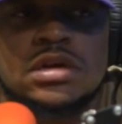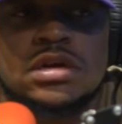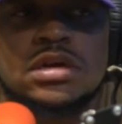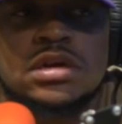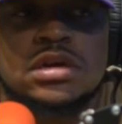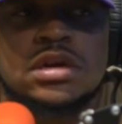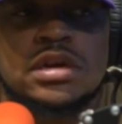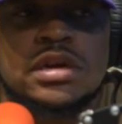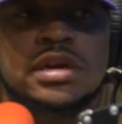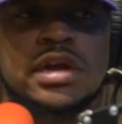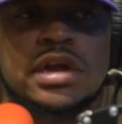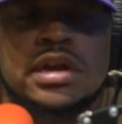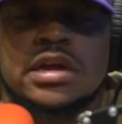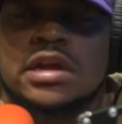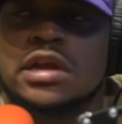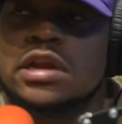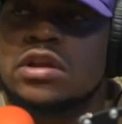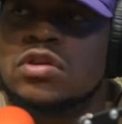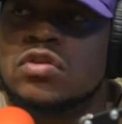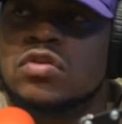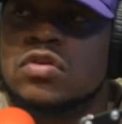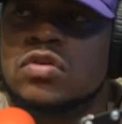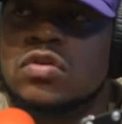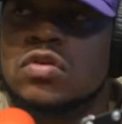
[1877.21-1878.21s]
Connecticut
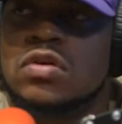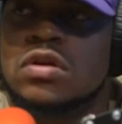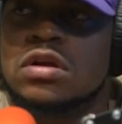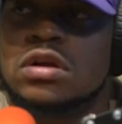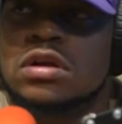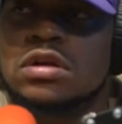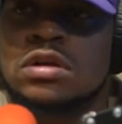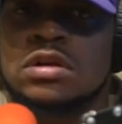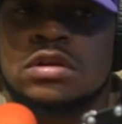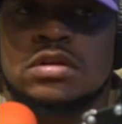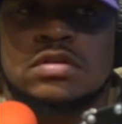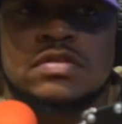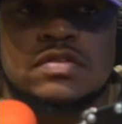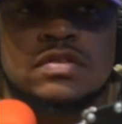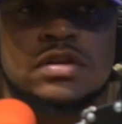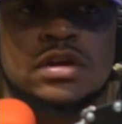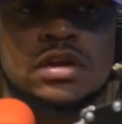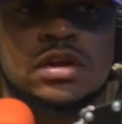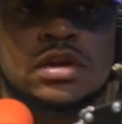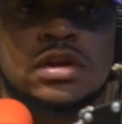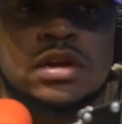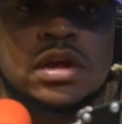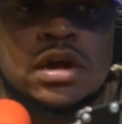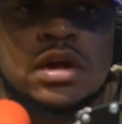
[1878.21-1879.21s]
and New York, you know what
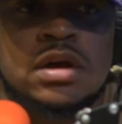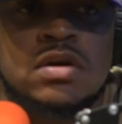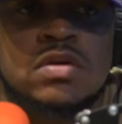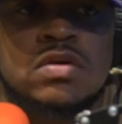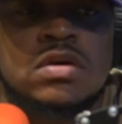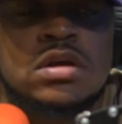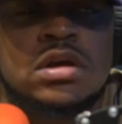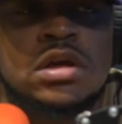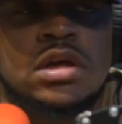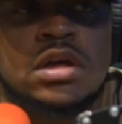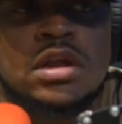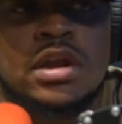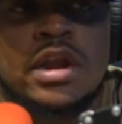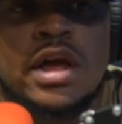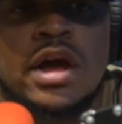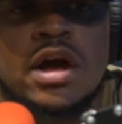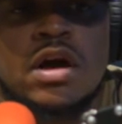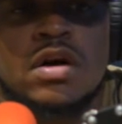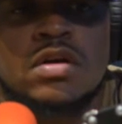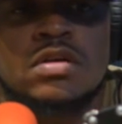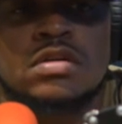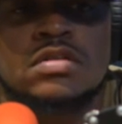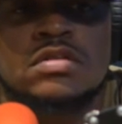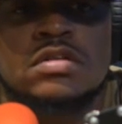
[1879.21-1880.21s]
I'm saying?
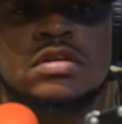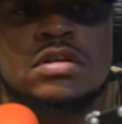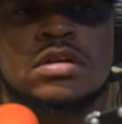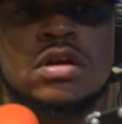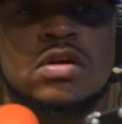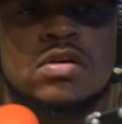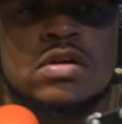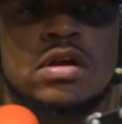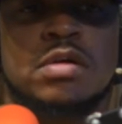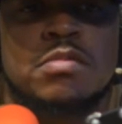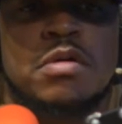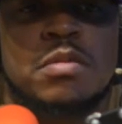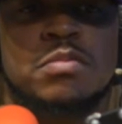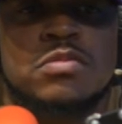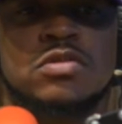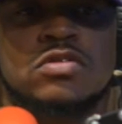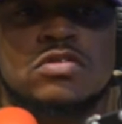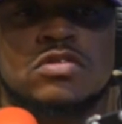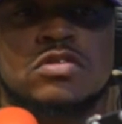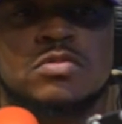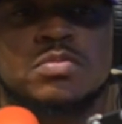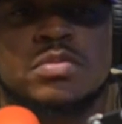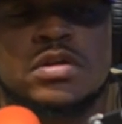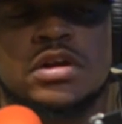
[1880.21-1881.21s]
Now to know that my
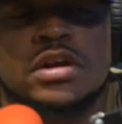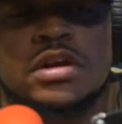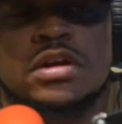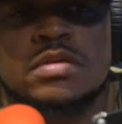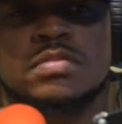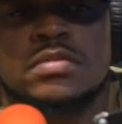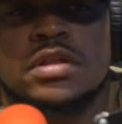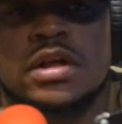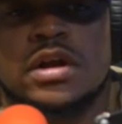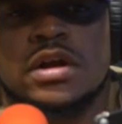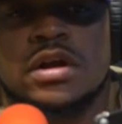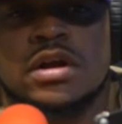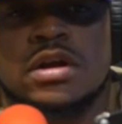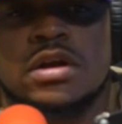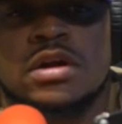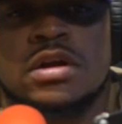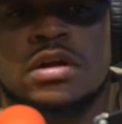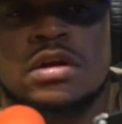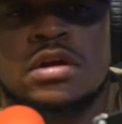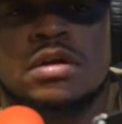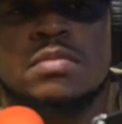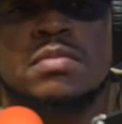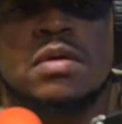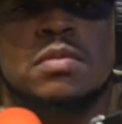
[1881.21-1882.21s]
music's playing up there,
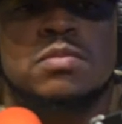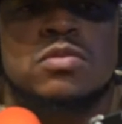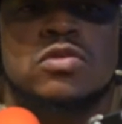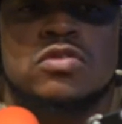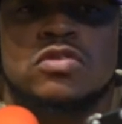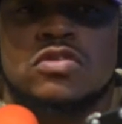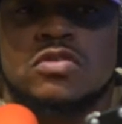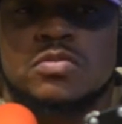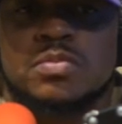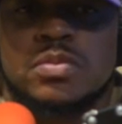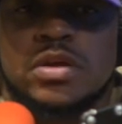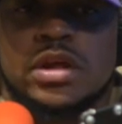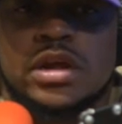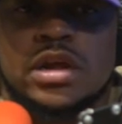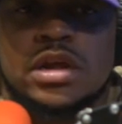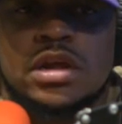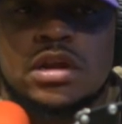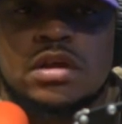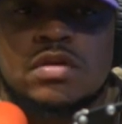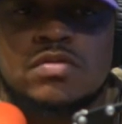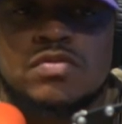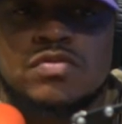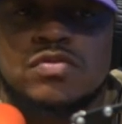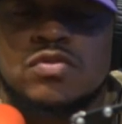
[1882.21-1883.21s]
my music's
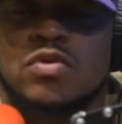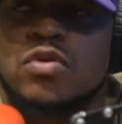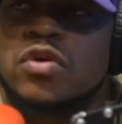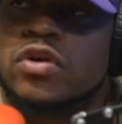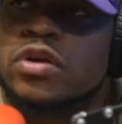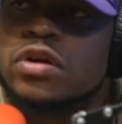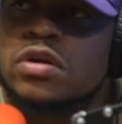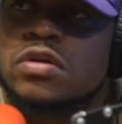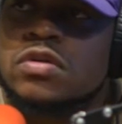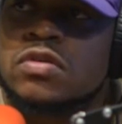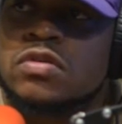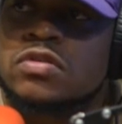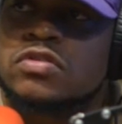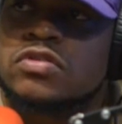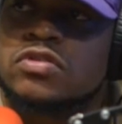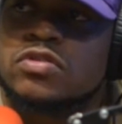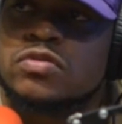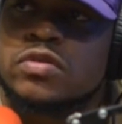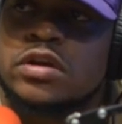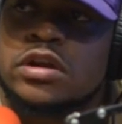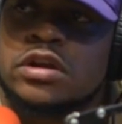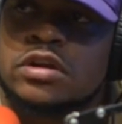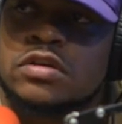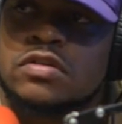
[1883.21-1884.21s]
playing in Florida on 2
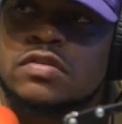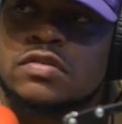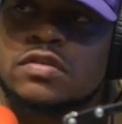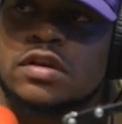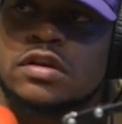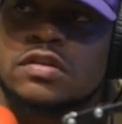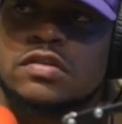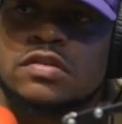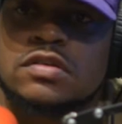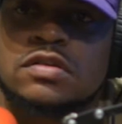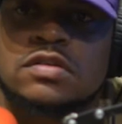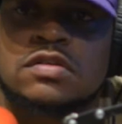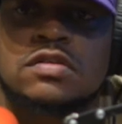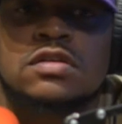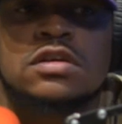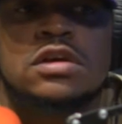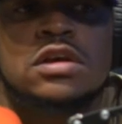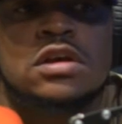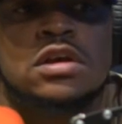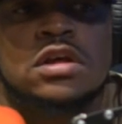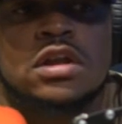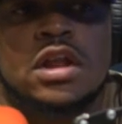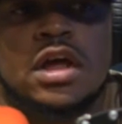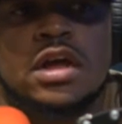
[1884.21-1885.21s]
radio stations,
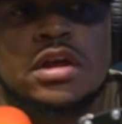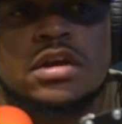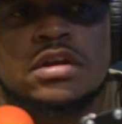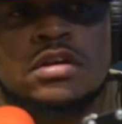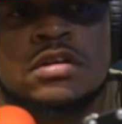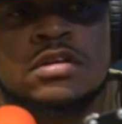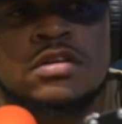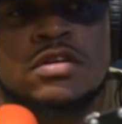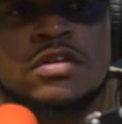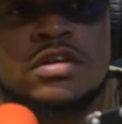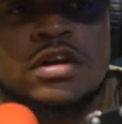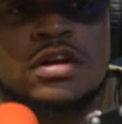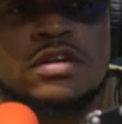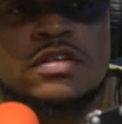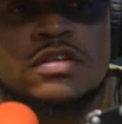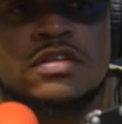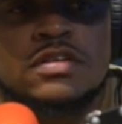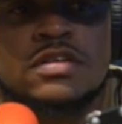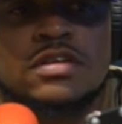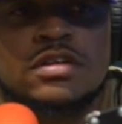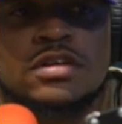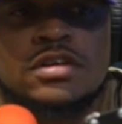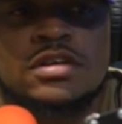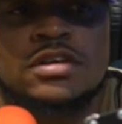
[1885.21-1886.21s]
like,
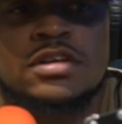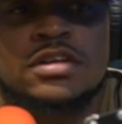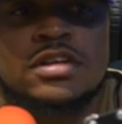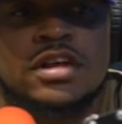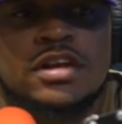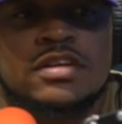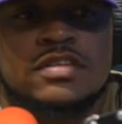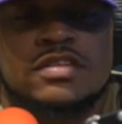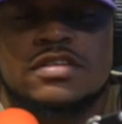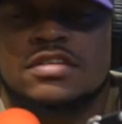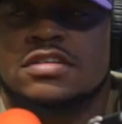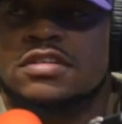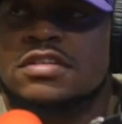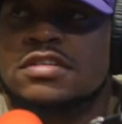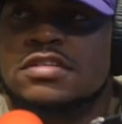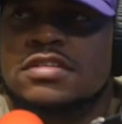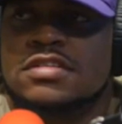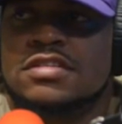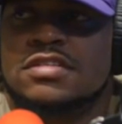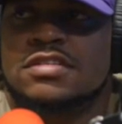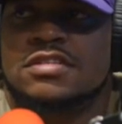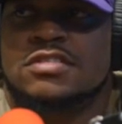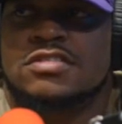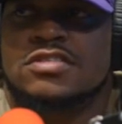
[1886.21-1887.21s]

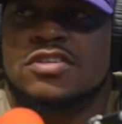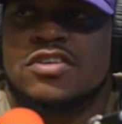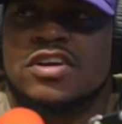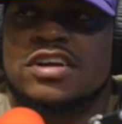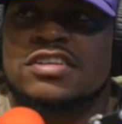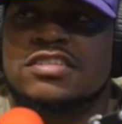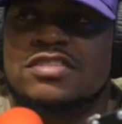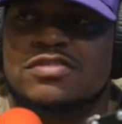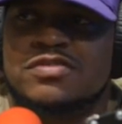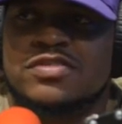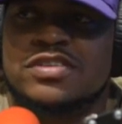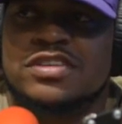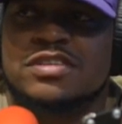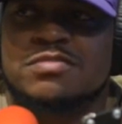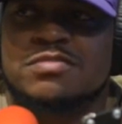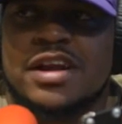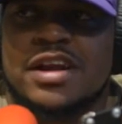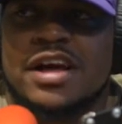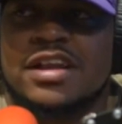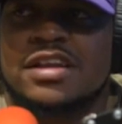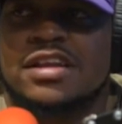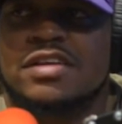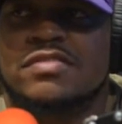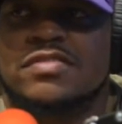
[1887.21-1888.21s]
it's a crazy feeling.
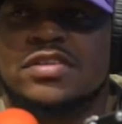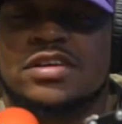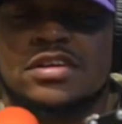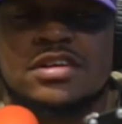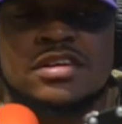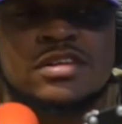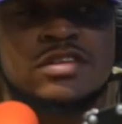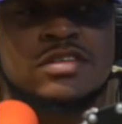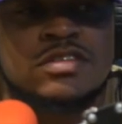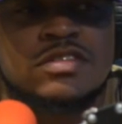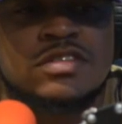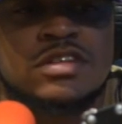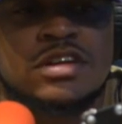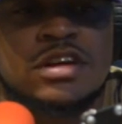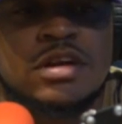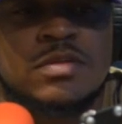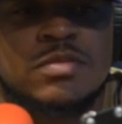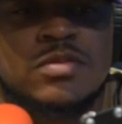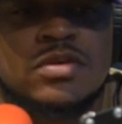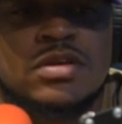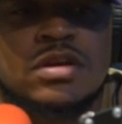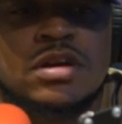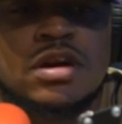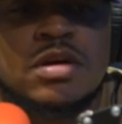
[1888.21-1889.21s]
I love it. You know what I'm saying?
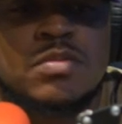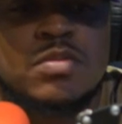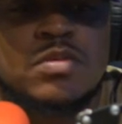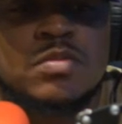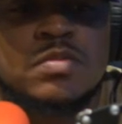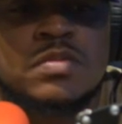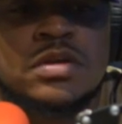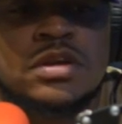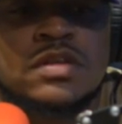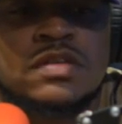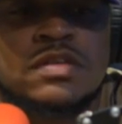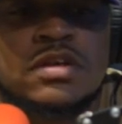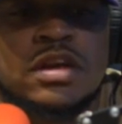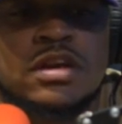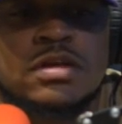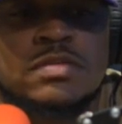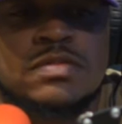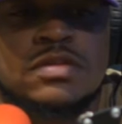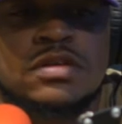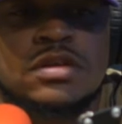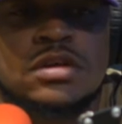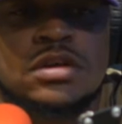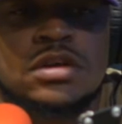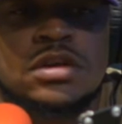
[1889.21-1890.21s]
I'm on a couple
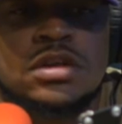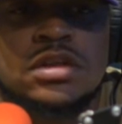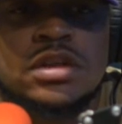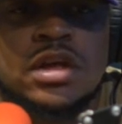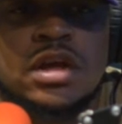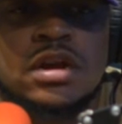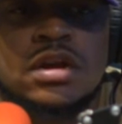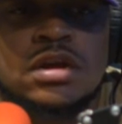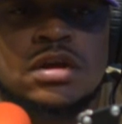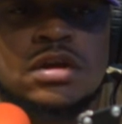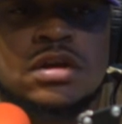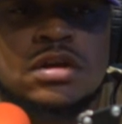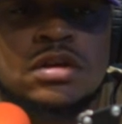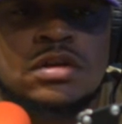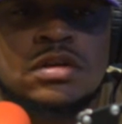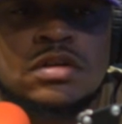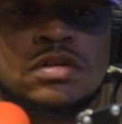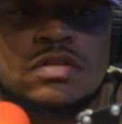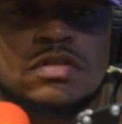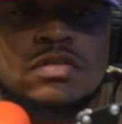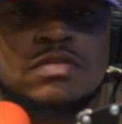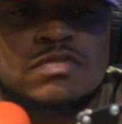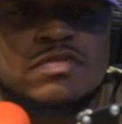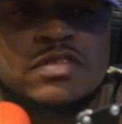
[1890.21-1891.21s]
mixtapes that
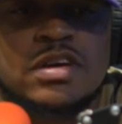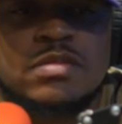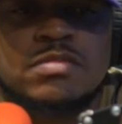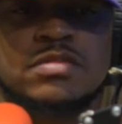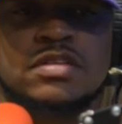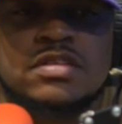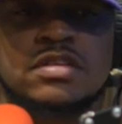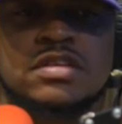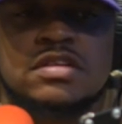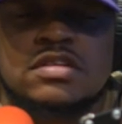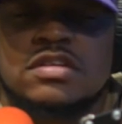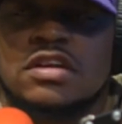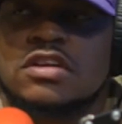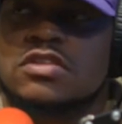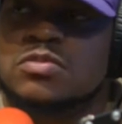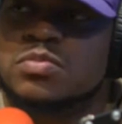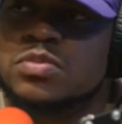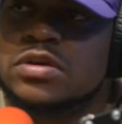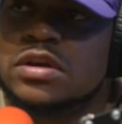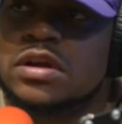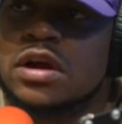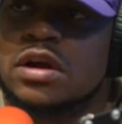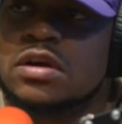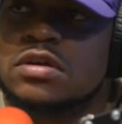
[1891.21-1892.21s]
some famous DJs
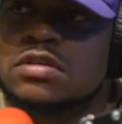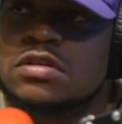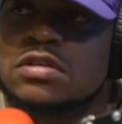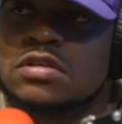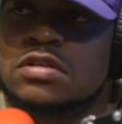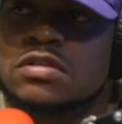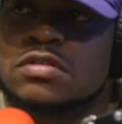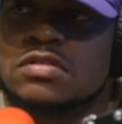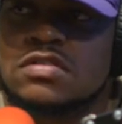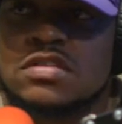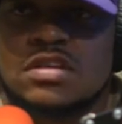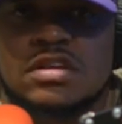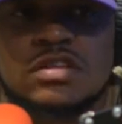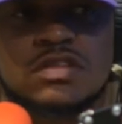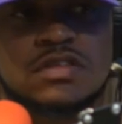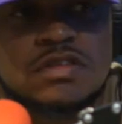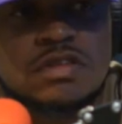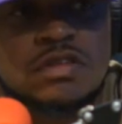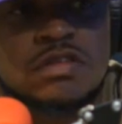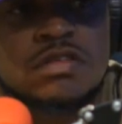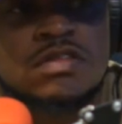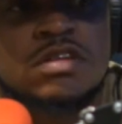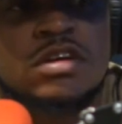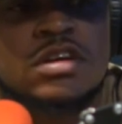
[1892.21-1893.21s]
put out, you know what I'm saying? Yeah.
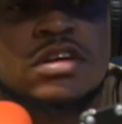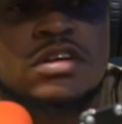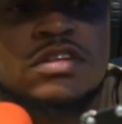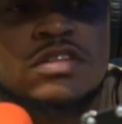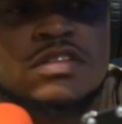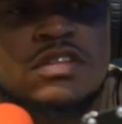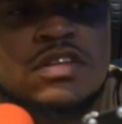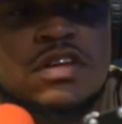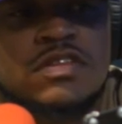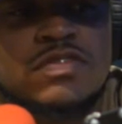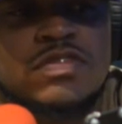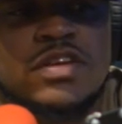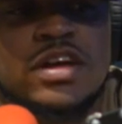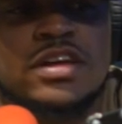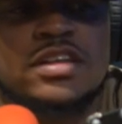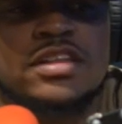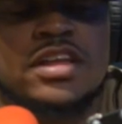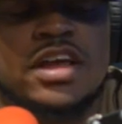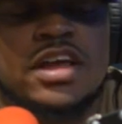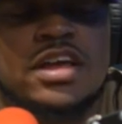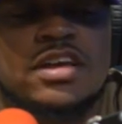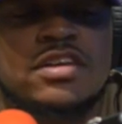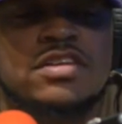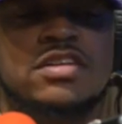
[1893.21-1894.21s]
So stuff like
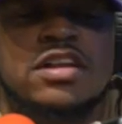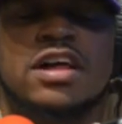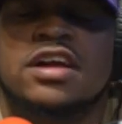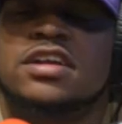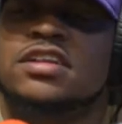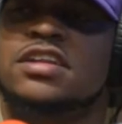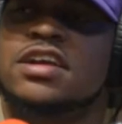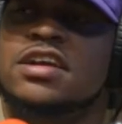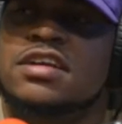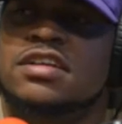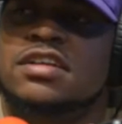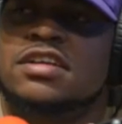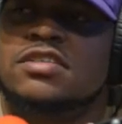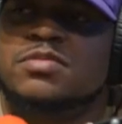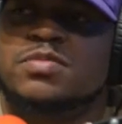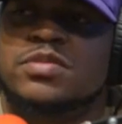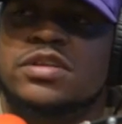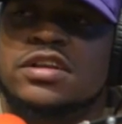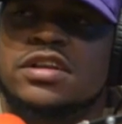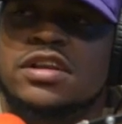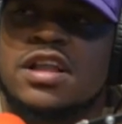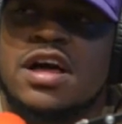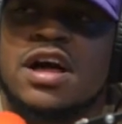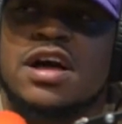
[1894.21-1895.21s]
that, you like, damn, that's
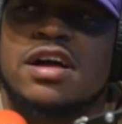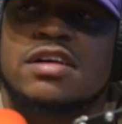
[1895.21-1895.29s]
pretty live.